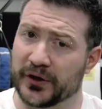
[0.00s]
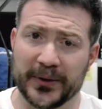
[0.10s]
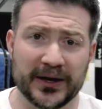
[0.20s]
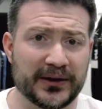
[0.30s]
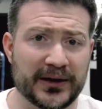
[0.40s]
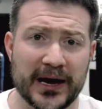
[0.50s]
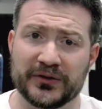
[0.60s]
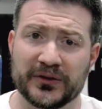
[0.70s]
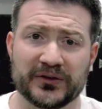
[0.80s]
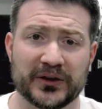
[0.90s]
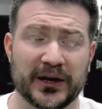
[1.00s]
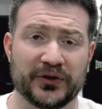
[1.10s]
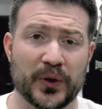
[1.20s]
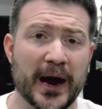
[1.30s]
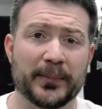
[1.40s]
going to be occasions
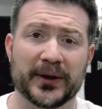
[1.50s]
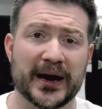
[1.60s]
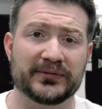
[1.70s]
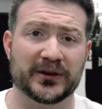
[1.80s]
if you happen to have